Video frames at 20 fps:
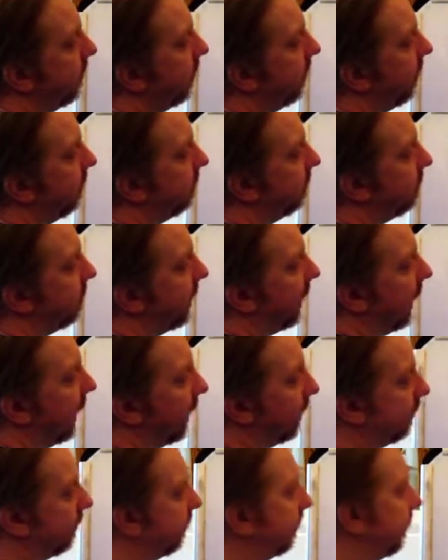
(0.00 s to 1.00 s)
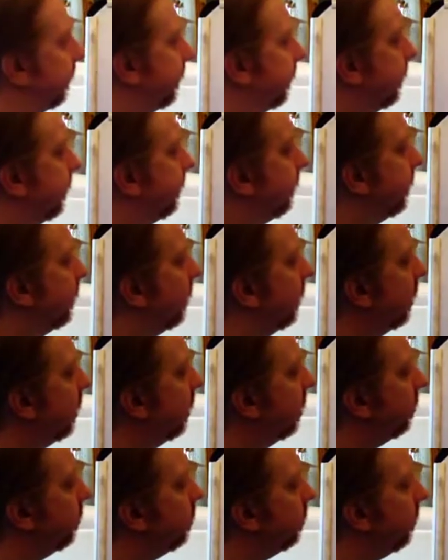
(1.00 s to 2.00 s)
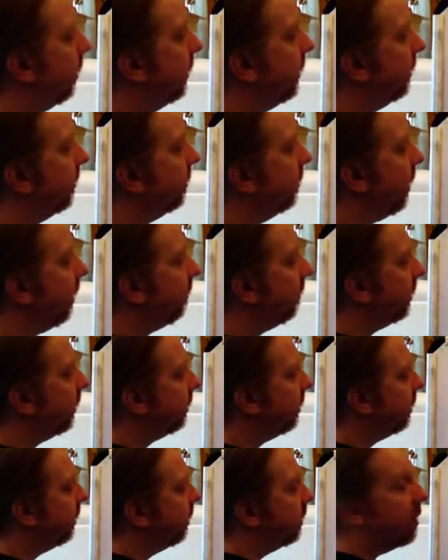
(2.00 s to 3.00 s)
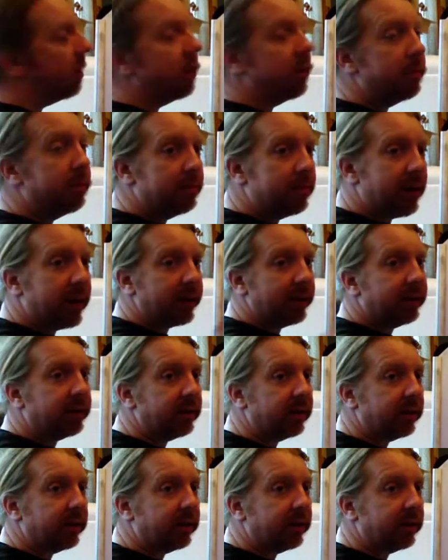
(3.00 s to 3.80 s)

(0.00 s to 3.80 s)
gives me 8. 27 minus